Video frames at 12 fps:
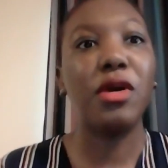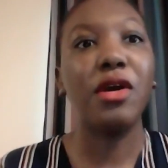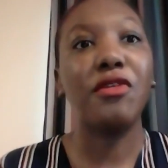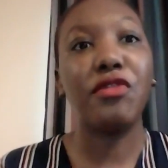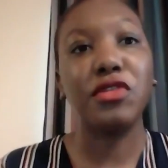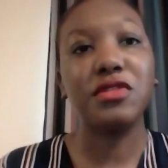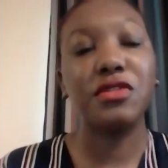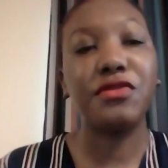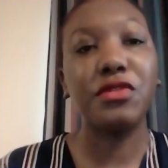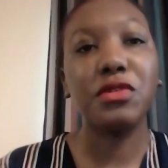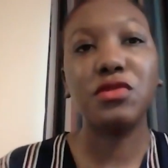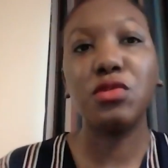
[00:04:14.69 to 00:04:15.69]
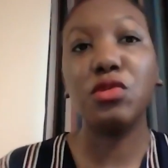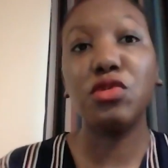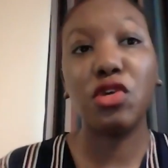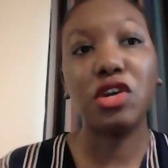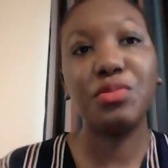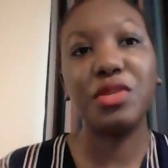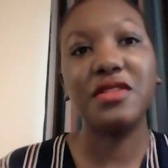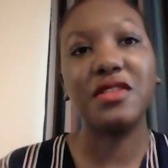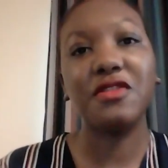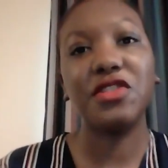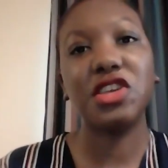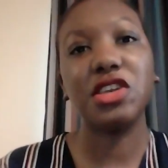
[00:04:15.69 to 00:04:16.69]
fossil fuels will not be
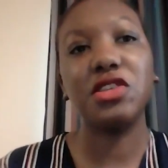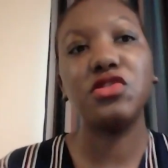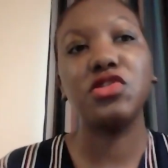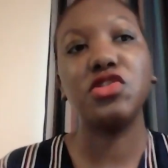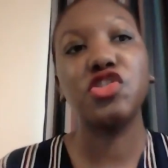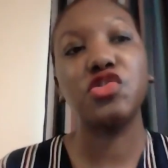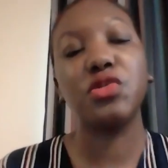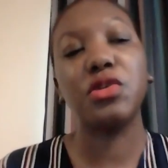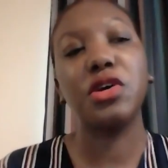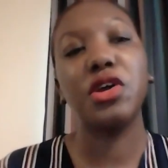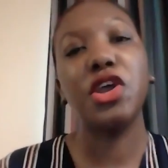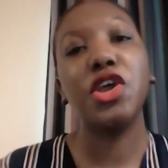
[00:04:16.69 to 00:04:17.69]
sufficient to ensure